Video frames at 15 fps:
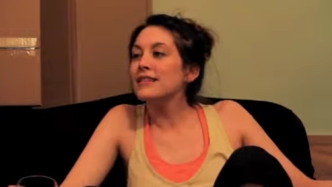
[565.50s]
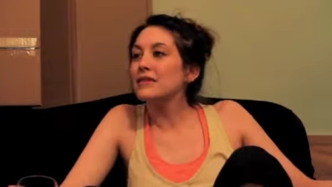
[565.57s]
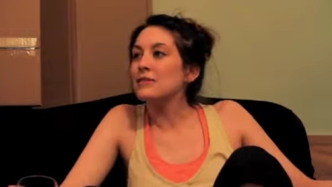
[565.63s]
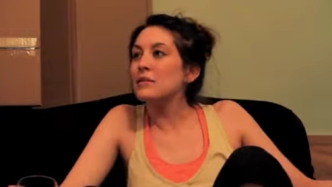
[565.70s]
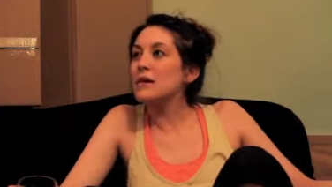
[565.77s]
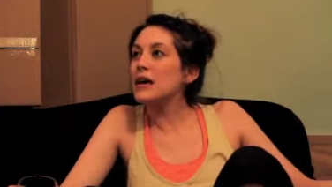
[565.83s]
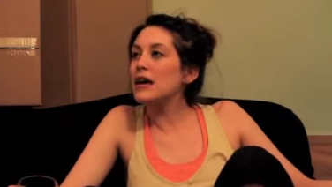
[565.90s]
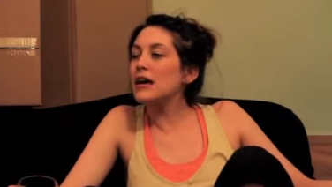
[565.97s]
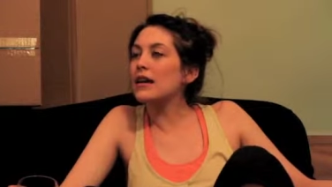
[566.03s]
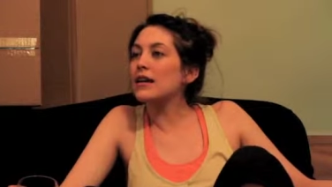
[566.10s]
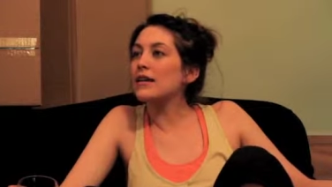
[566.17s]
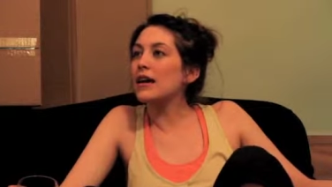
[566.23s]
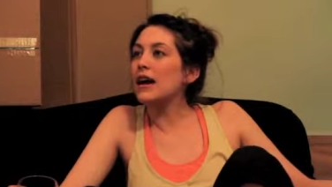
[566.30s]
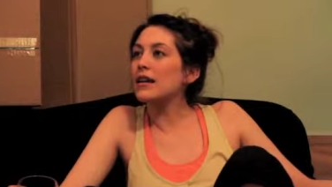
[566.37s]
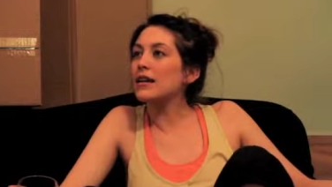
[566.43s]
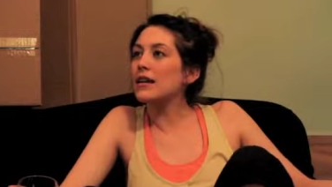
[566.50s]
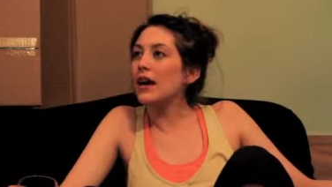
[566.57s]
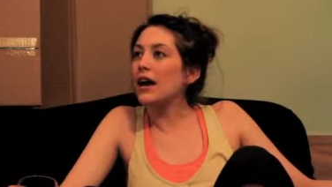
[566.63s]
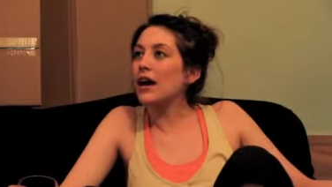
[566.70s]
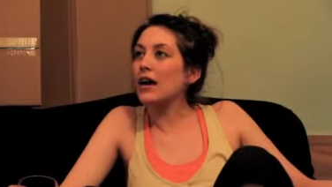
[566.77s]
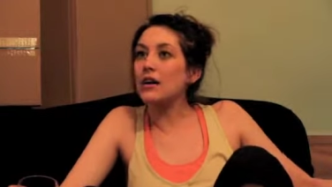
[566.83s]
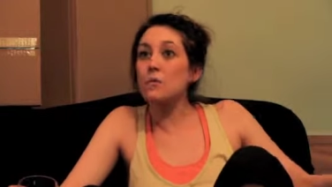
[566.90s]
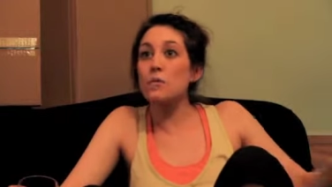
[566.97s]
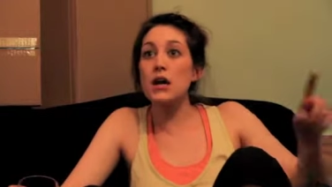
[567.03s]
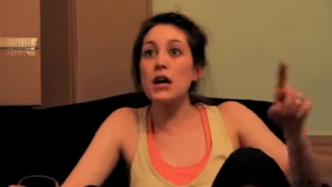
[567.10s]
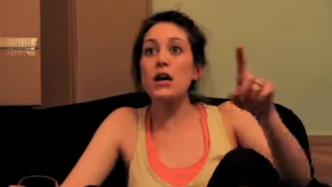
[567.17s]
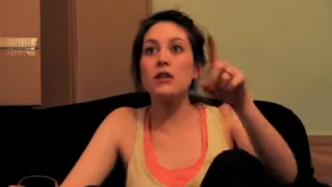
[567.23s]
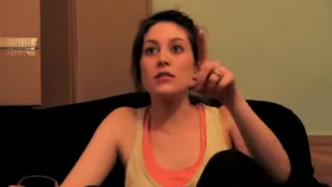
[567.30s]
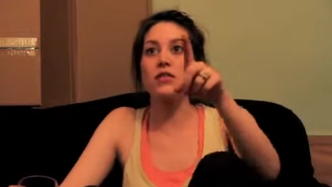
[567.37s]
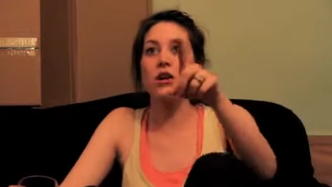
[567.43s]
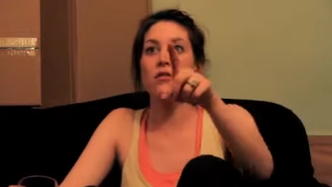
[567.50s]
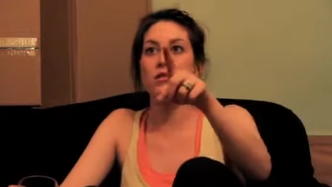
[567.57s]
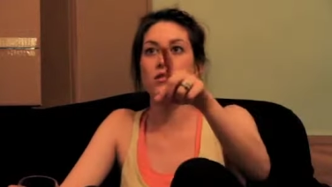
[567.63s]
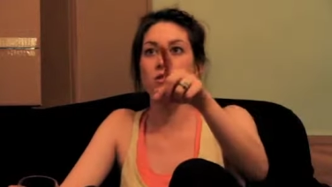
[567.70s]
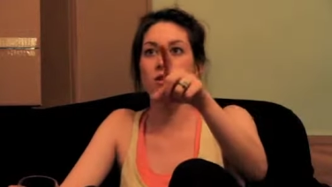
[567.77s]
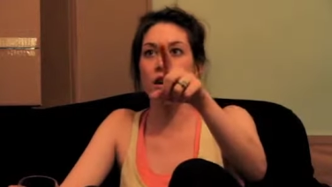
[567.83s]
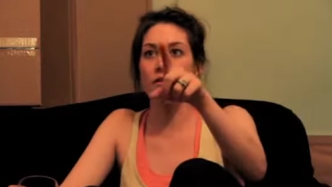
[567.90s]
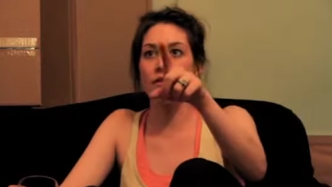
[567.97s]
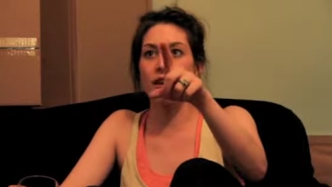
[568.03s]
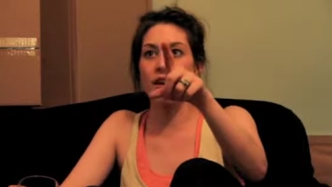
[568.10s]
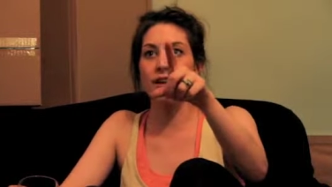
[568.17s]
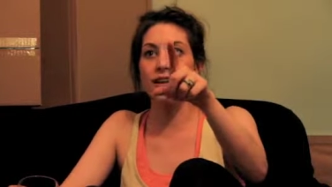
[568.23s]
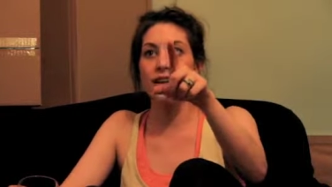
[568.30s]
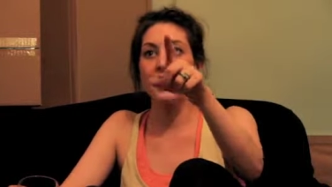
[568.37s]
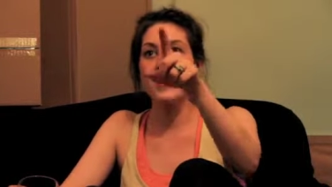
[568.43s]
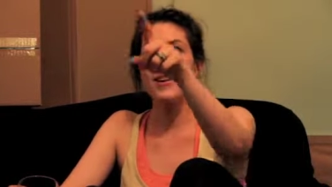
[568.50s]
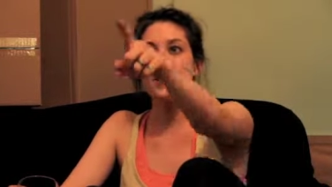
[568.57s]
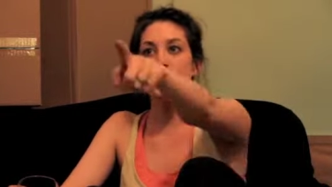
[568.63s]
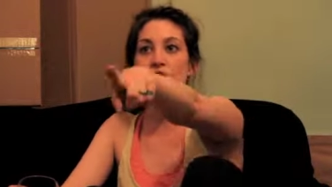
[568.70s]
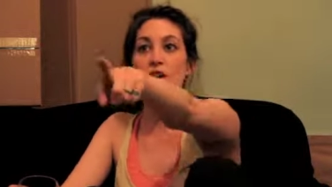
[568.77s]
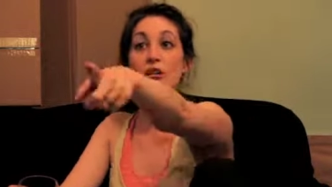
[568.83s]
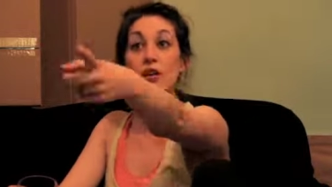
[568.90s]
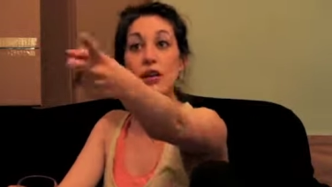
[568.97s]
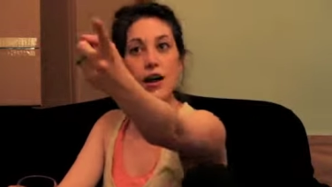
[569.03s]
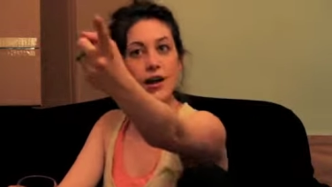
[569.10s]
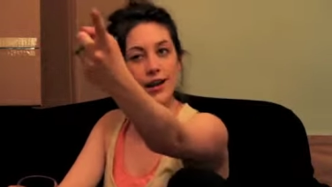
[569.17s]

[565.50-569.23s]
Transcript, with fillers: Me and Cake. Me and Toaster Oven cheering on